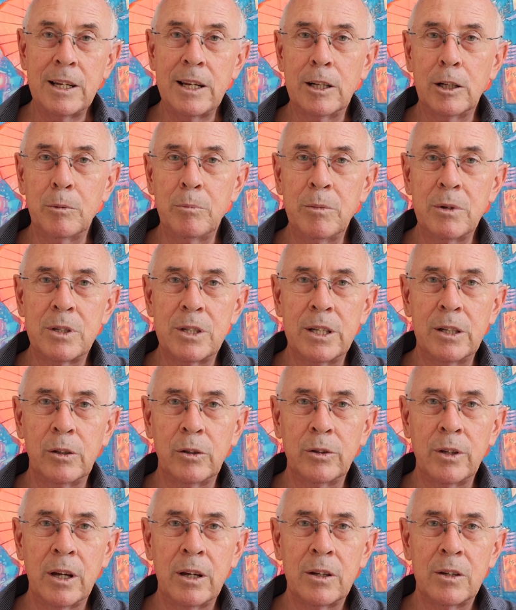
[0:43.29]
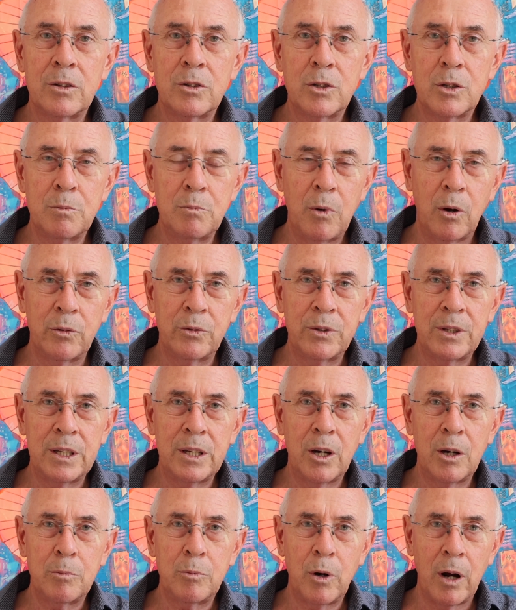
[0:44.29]
little Matilda to Monty
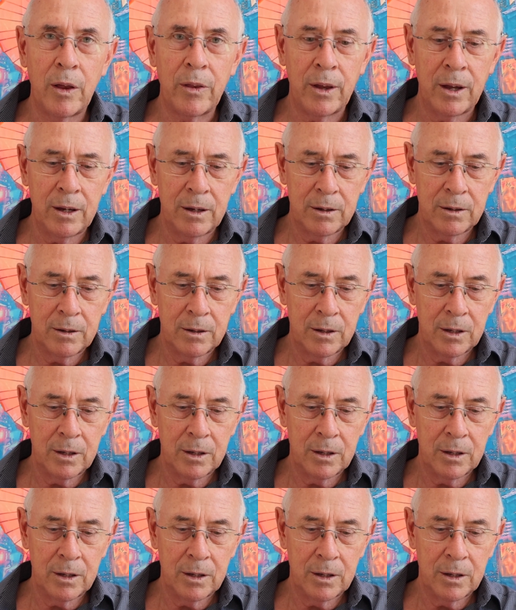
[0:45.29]
her brother,